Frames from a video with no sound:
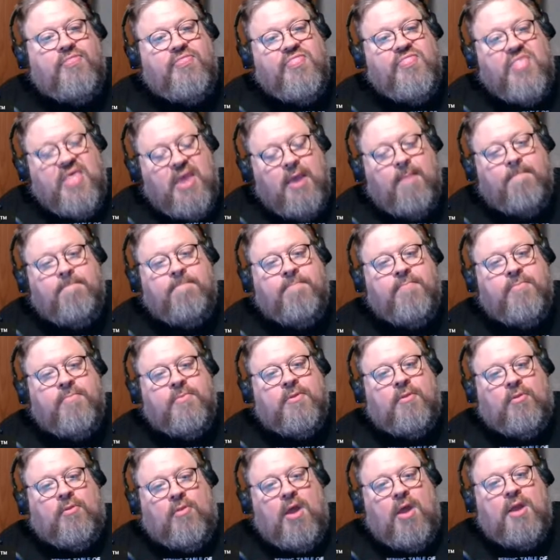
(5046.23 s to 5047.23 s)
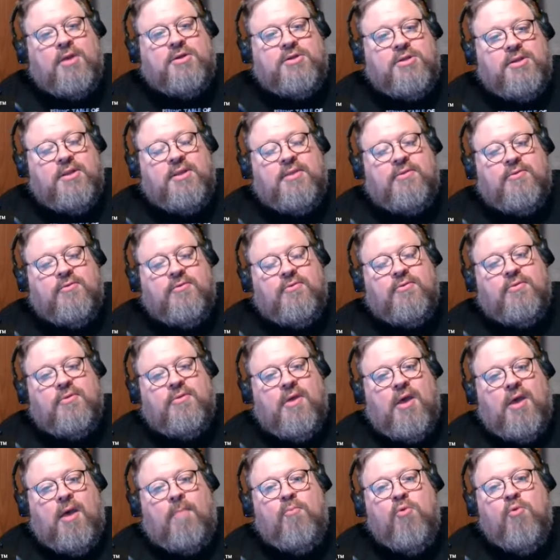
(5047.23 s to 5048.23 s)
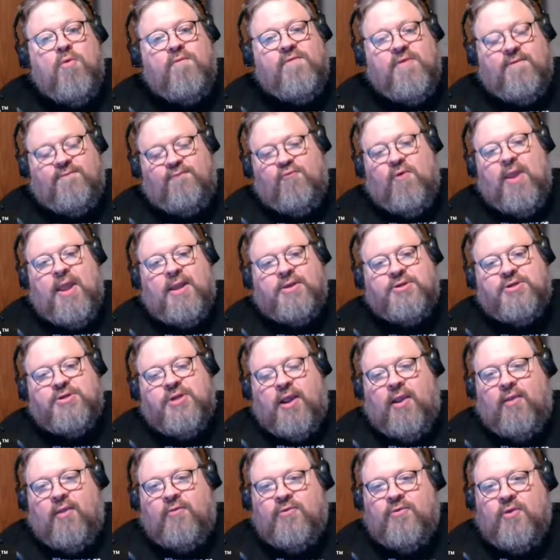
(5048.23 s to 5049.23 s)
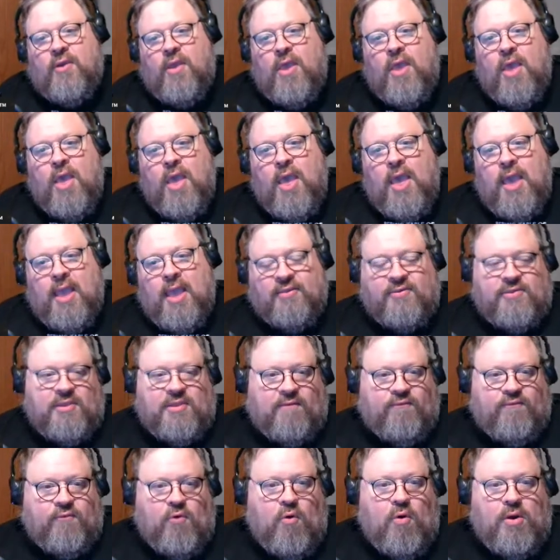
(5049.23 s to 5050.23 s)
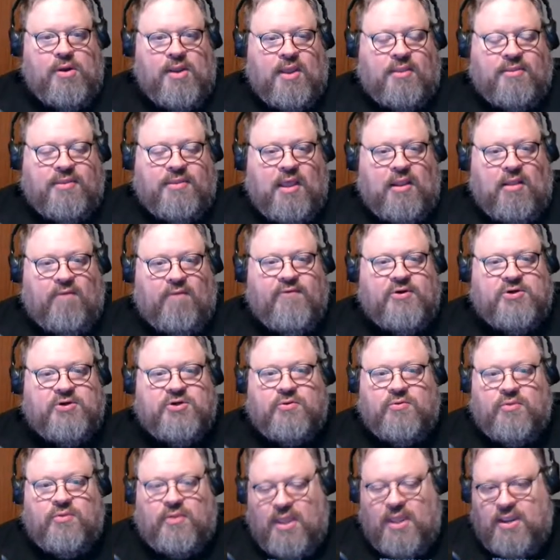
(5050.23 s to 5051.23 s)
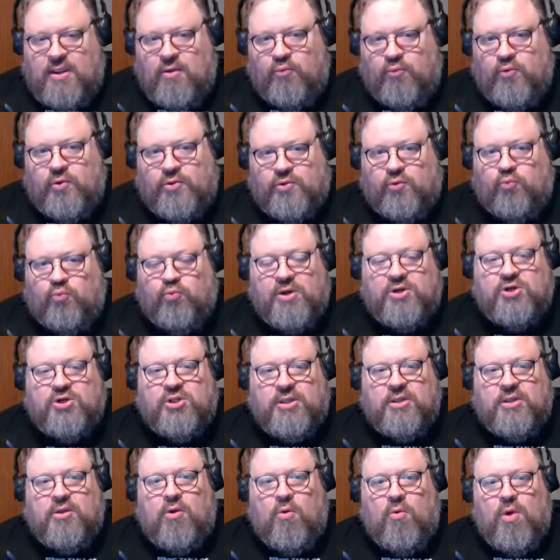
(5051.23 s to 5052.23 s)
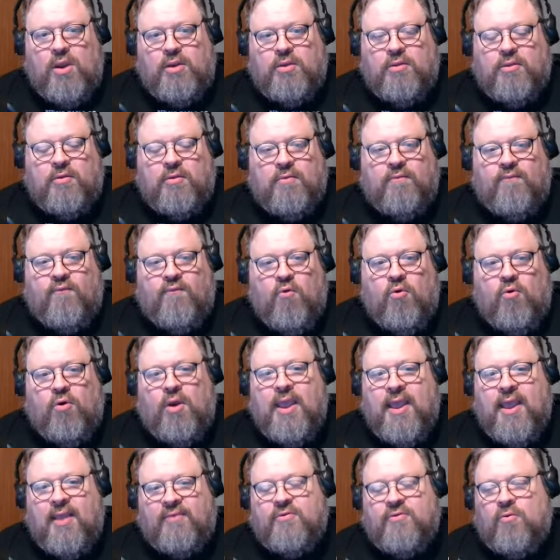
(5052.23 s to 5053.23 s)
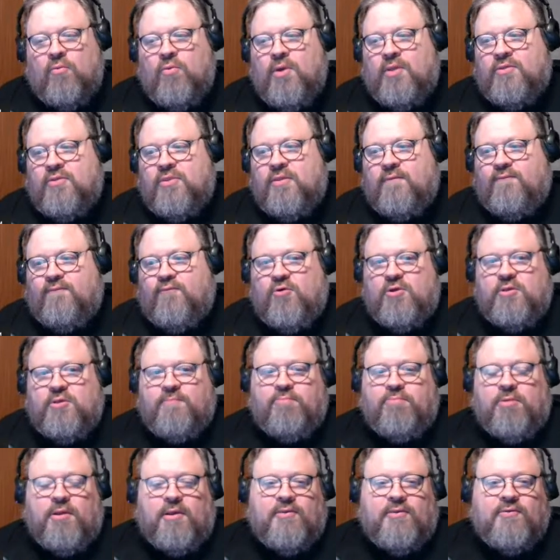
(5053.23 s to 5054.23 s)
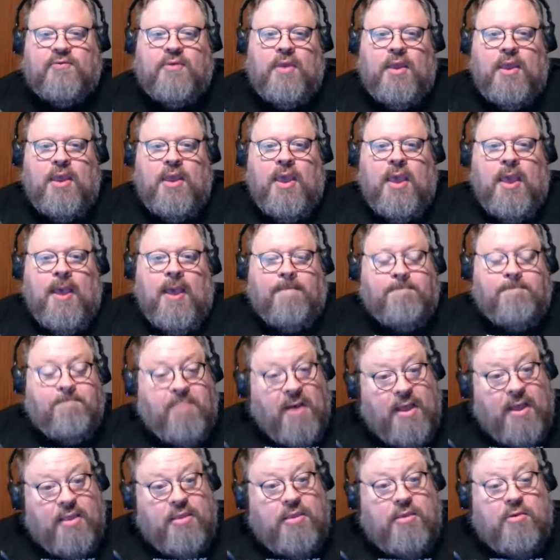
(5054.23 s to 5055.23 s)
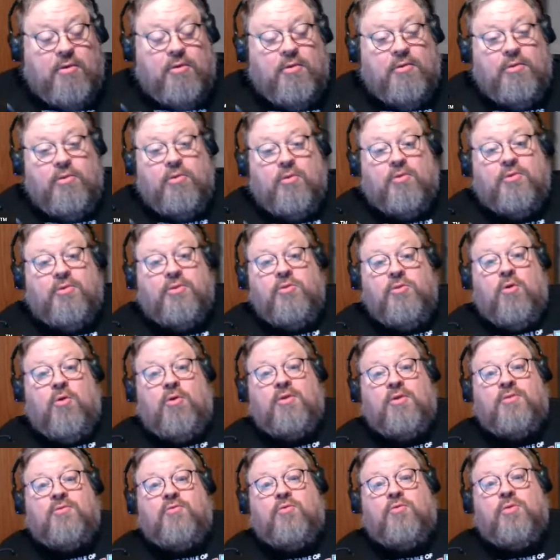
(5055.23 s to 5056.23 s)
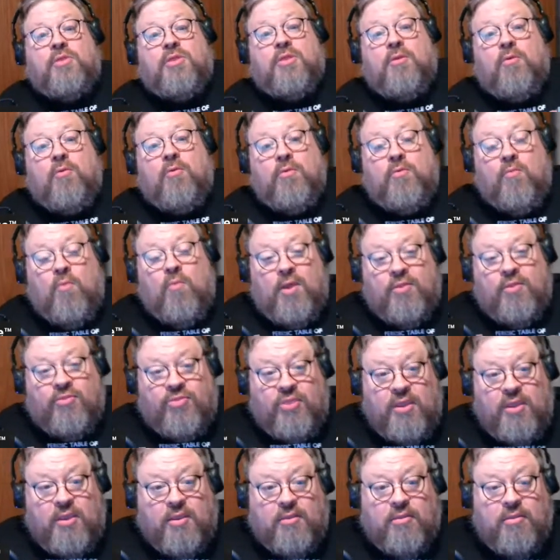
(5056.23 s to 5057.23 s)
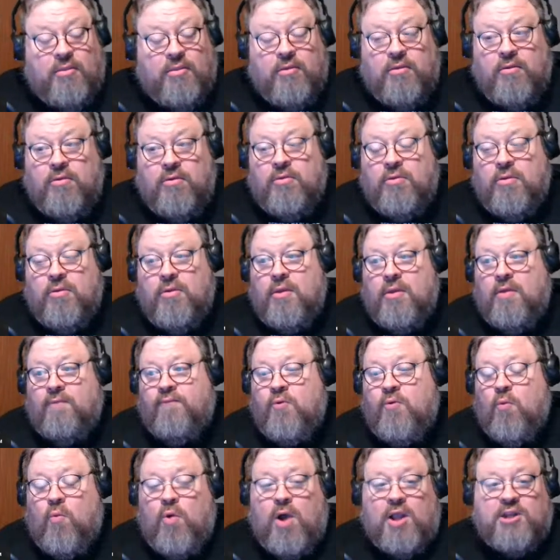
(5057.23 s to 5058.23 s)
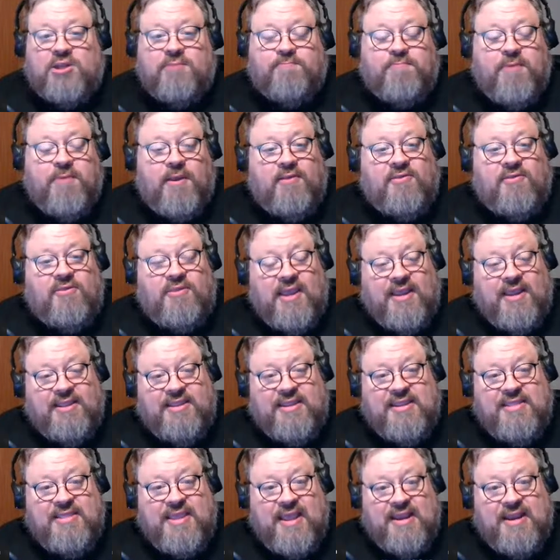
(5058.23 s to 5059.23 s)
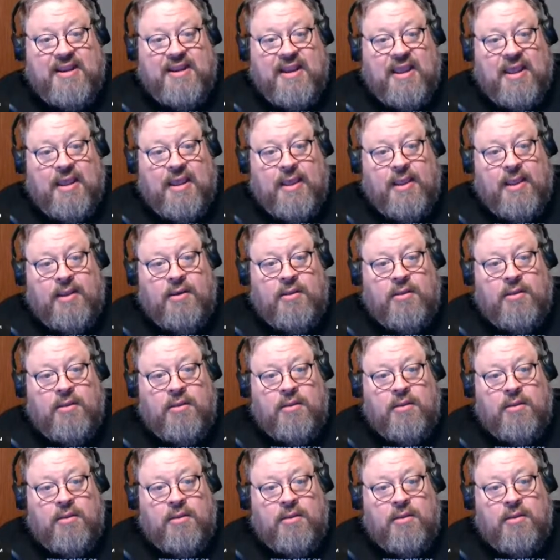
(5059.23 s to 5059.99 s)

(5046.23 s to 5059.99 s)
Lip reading: them launch it into a movie franchise instead of going on television like it was originally going for as it was in the first place. But you'll notice one thing if you watch Space 1999,